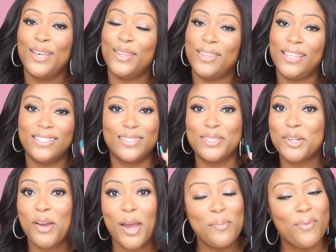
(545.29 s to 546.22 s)
This is a
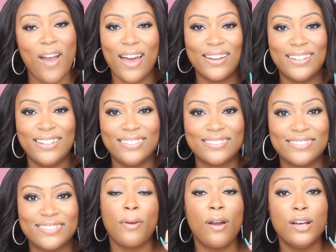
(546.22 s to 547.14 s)
great product.
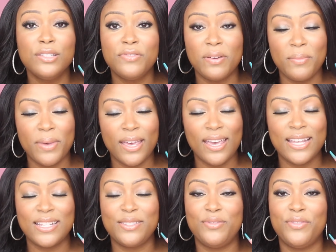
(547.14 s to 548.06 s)
Pros for me,
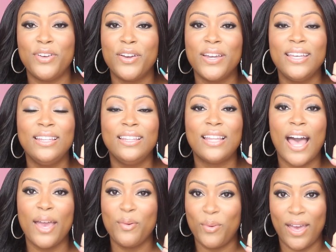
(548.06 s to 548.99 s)
it is very
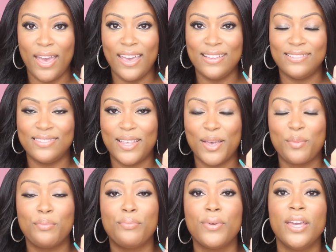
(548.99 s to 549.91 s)
lightweight,
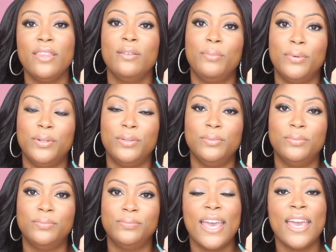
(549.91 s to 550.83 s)
breathable.
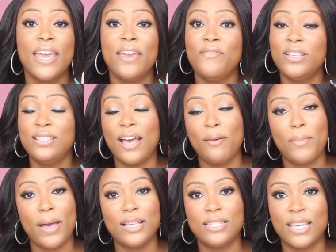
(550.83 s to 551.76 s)
It evens out
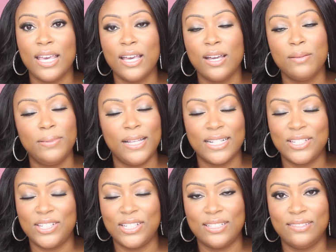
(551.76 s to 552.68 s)
my skin
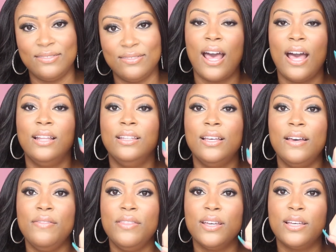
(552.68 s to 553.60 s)
complexion. I
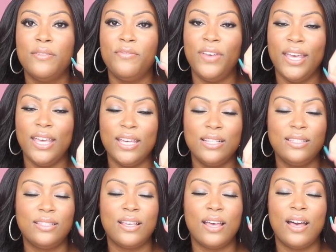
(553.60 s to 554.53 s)
love the
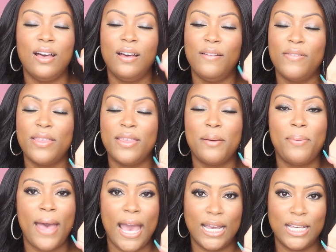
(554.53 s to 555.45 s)
convenience of the
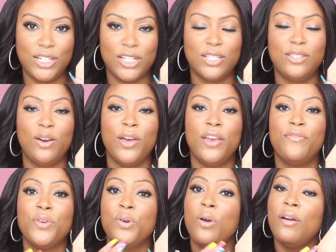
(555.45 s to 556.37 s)
packaging. So
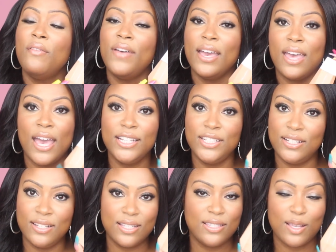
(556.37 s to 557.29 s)
if you go on
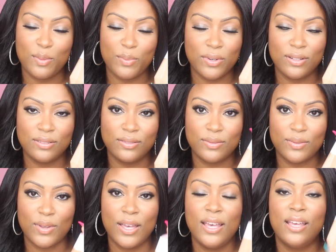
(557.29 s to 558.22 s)
vacation this summer,
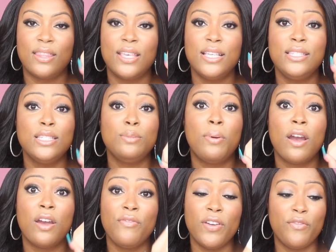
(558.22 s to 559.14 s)
this is
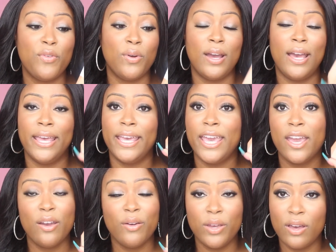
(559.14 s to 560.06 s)
perfect for a
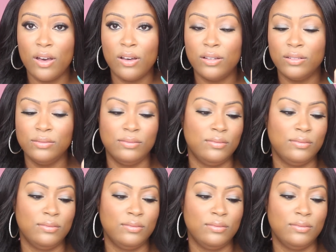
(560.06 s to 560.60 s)
carry-on.